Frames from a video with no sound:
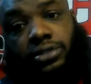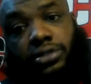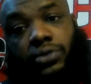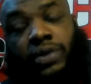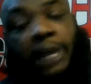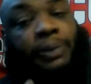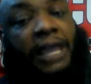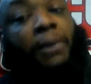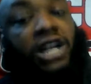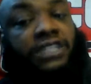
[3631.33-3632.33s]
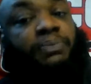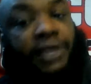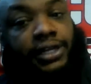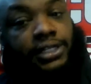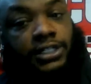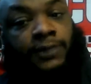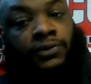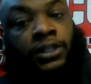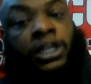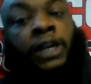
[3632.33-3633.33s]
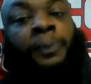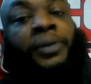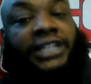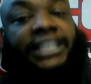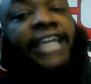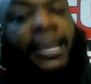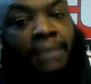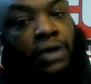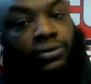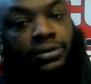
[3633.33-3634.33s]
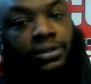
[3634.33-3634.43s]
when they played Boston Bears, could have put the game out